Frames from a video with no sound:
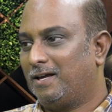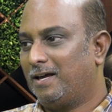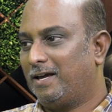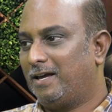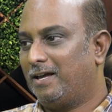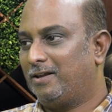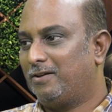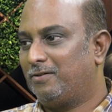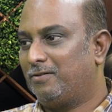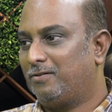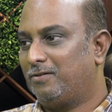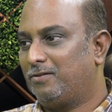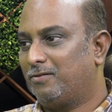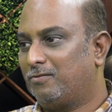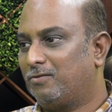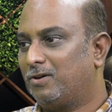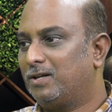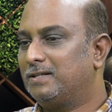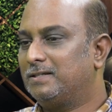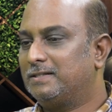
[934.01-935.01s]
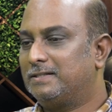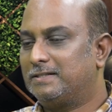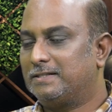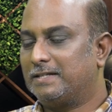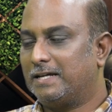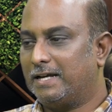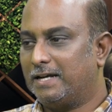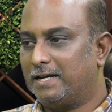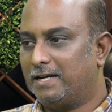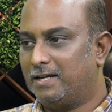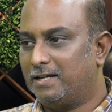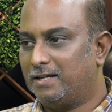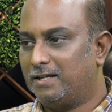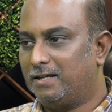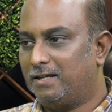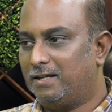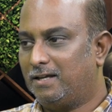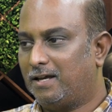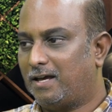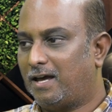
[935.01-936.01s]
And one
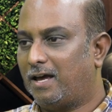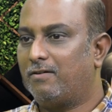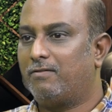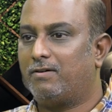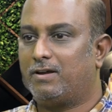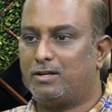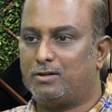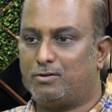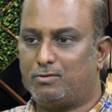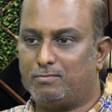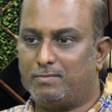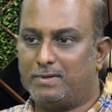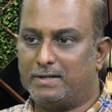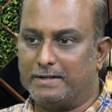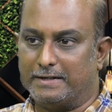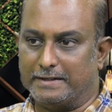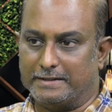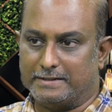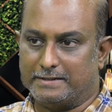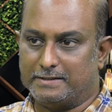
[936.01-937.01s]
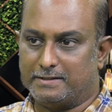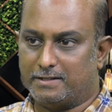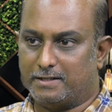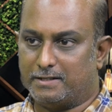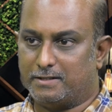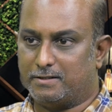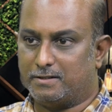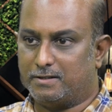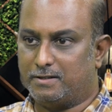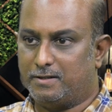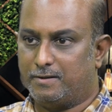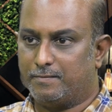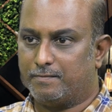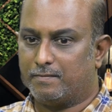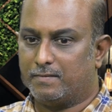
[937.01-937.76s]
Sunday I went to meditation center,